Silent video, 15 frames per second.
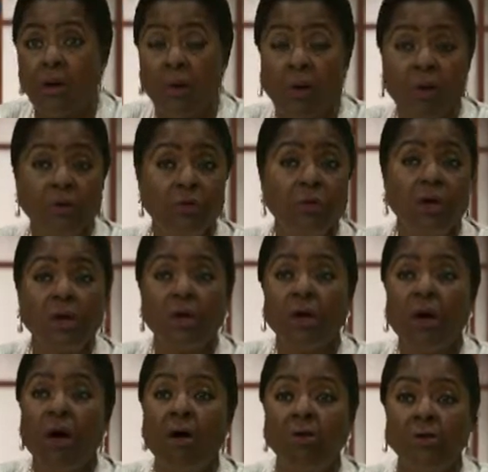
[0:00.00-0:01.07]
or you're going to
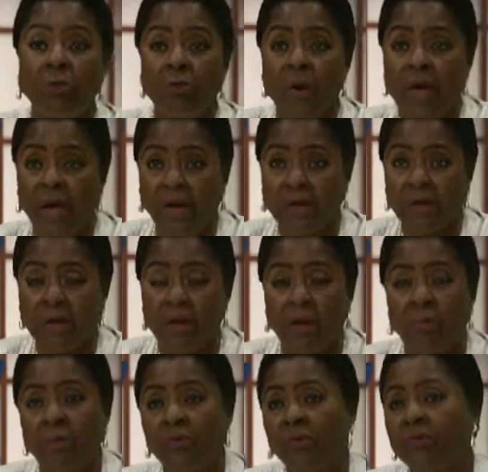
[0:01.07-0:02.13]
call direct,
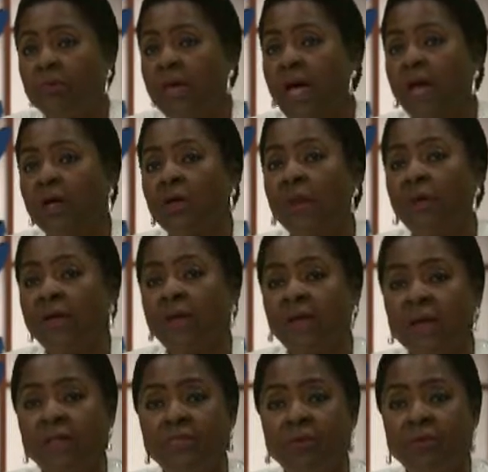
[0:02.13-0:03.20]
but you're not going to
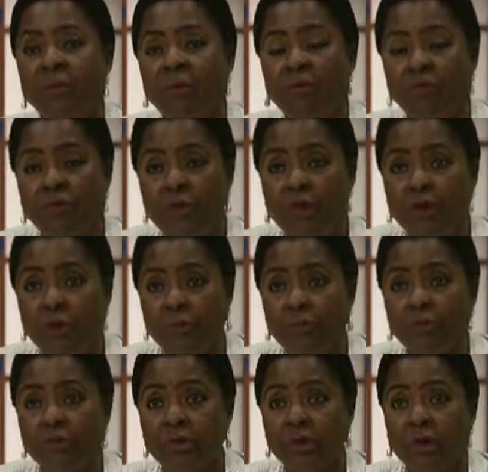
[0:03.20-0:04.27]
get them
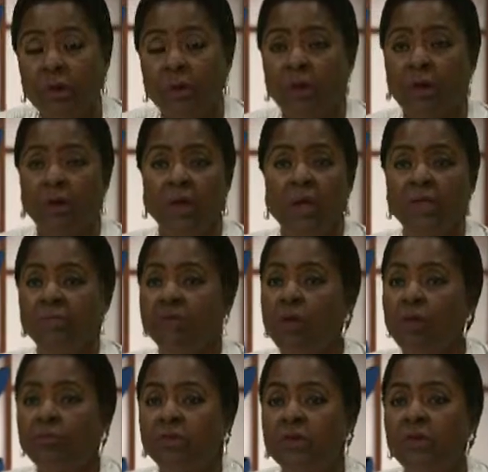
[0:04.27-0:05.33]
confused. It's
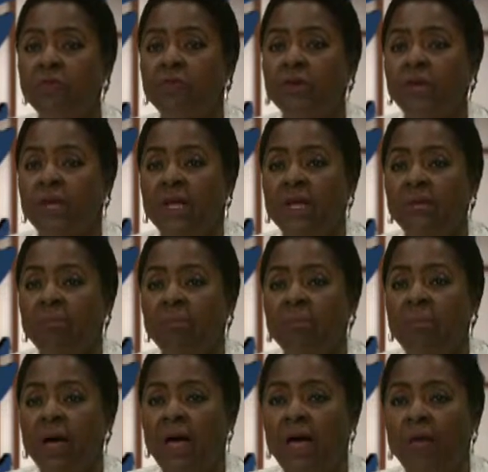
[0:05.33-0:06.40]
no different in
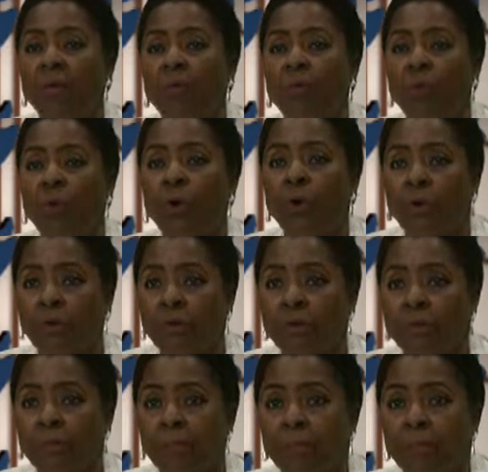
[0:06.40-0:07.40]
my world.